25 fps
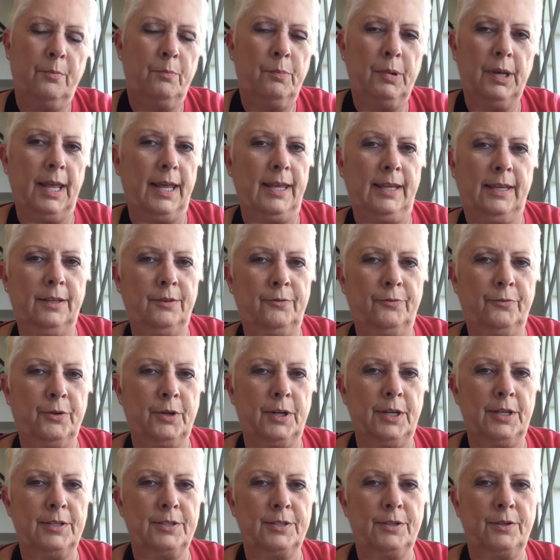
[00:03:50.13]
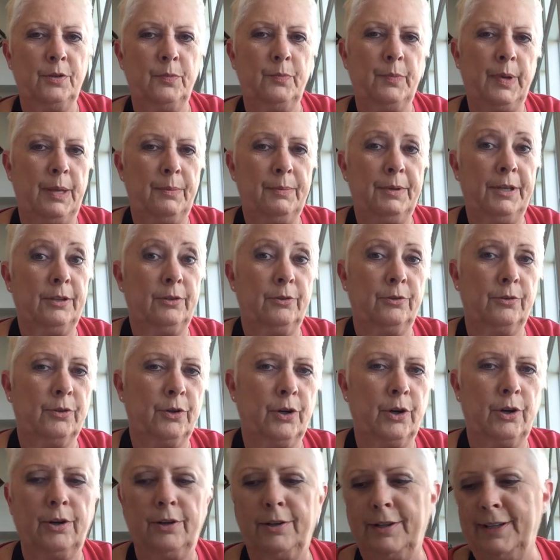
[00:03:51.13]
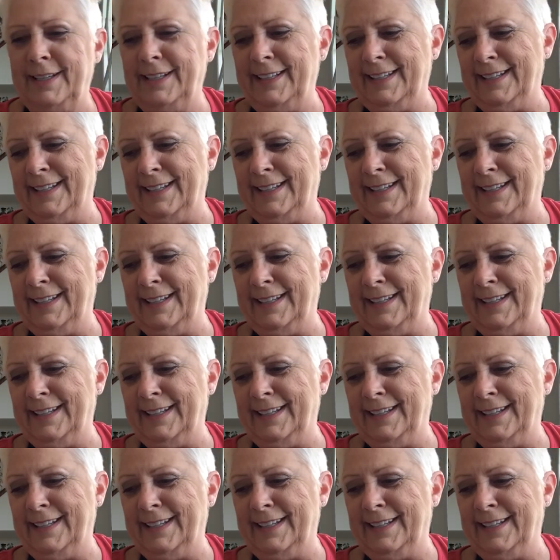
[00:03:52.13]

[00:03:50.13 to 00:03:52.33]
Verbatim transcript: blanket for his new baby little girl.